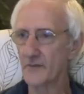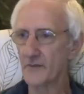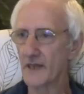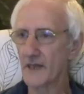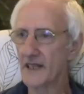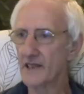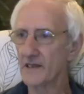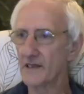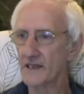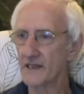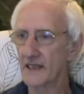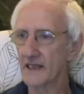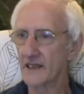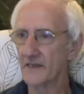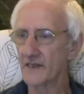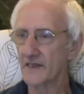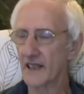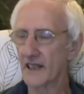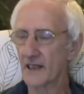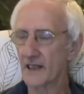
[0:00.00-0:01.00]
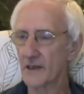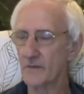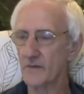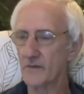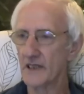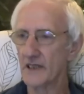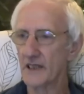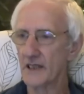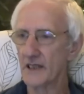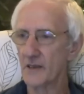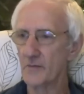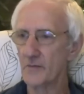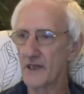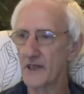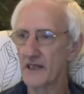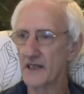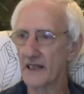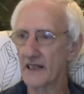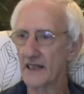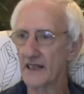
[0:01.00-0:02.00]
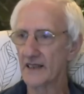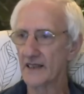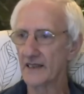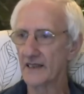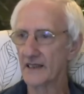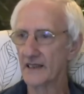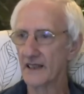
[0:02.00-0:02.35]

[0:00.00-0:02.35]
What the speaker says: make yourself at home, be there.